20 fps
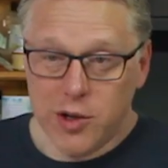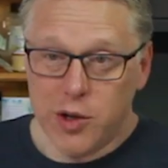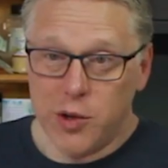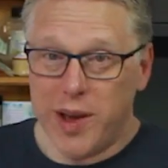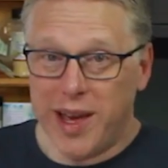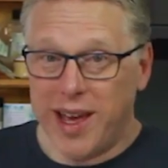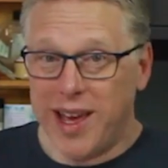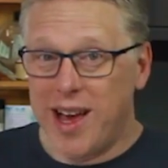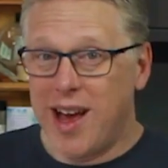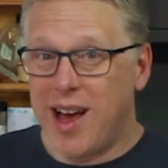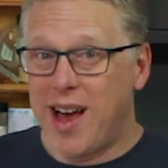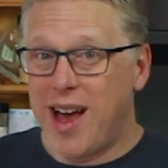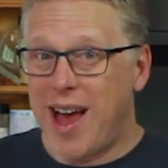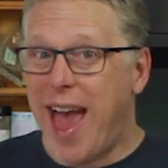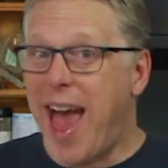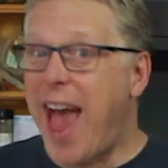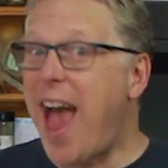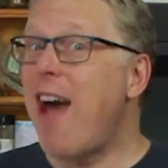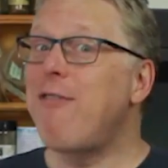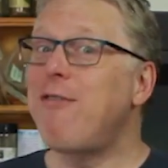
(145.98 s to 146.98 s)
Doing
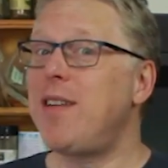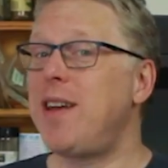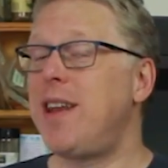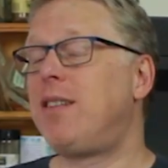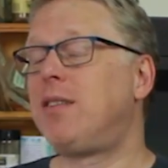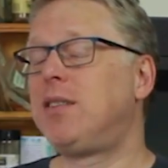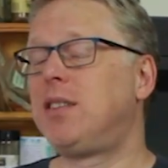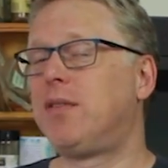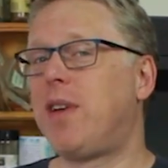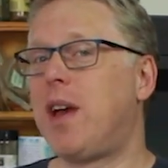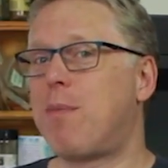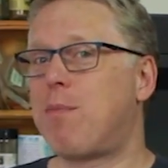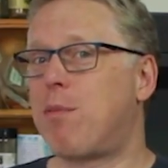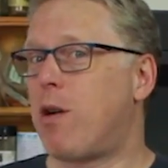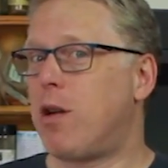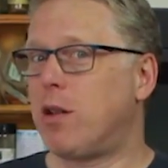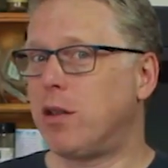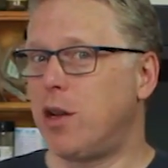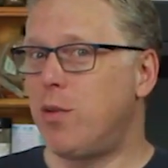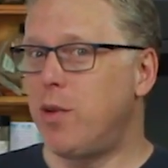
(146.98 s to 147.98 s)
half an ounce of
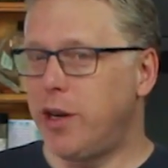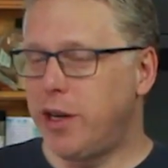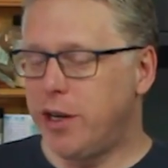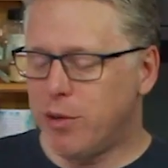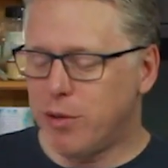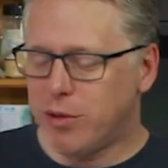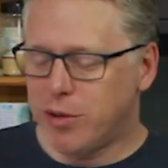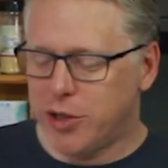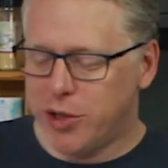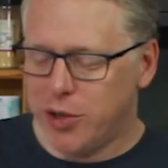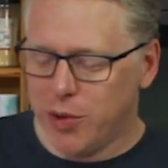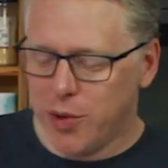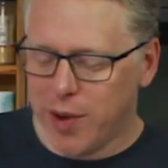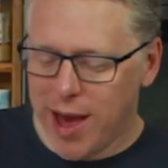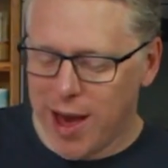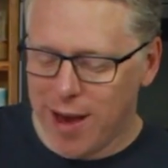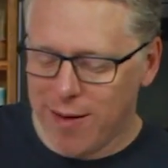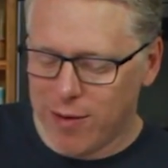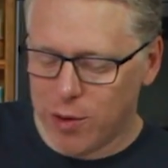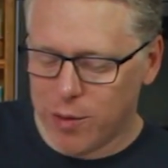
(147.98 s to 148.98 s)
Aperol. Don't want to go too
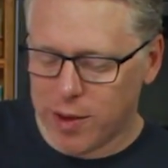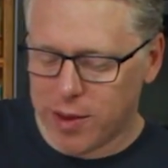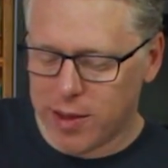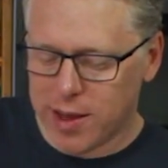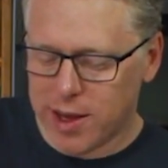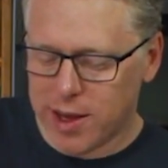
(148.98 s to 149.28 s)
heavy with